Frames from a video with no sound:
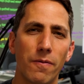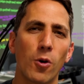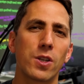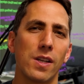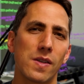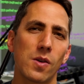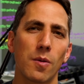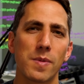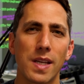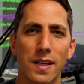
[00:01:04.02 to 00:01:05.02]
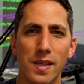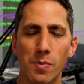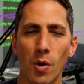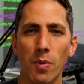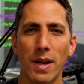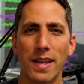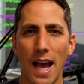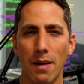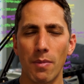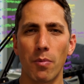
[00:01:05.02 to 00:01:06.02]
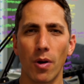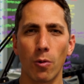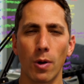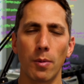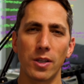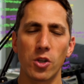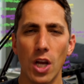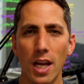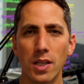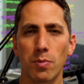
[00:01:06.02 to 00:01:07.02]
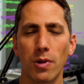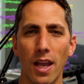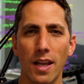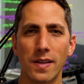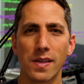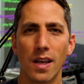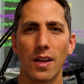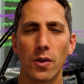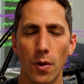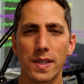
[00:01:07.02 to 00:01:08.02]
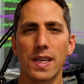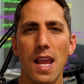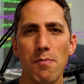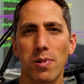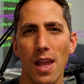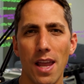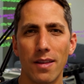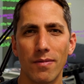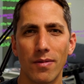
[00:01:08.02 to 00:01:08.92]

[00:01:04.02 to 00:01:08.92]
fortunate circumstances, both my dad and my brother were able to change planes to the same plane,